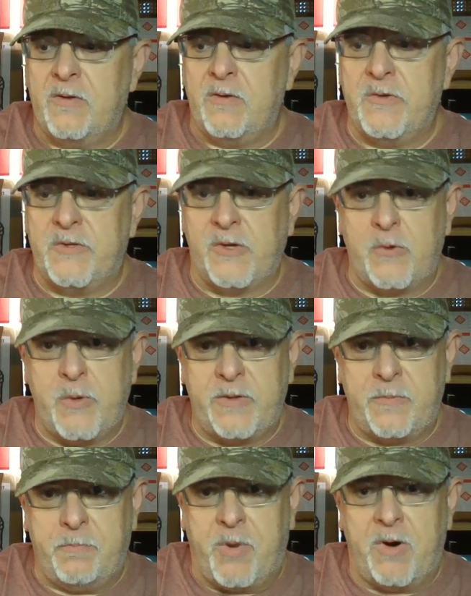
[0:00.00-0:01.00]
use the
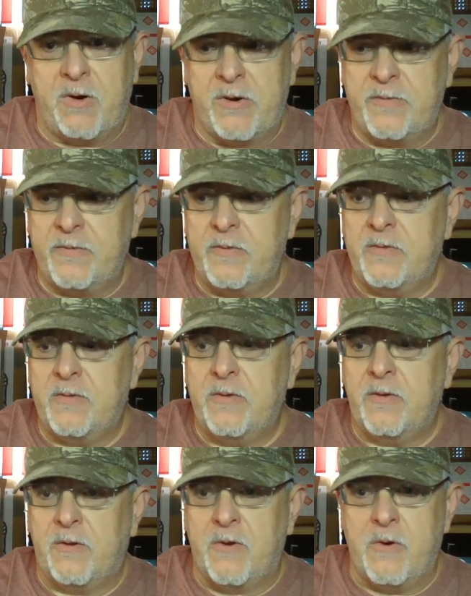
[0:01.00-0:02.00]
quick bar,
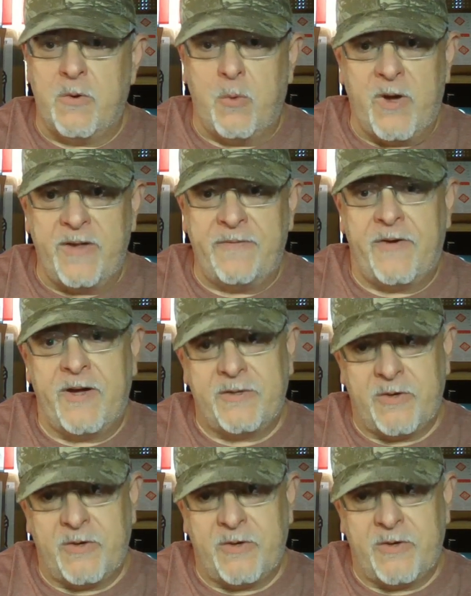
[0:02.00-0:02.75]
go to Wi-Fi,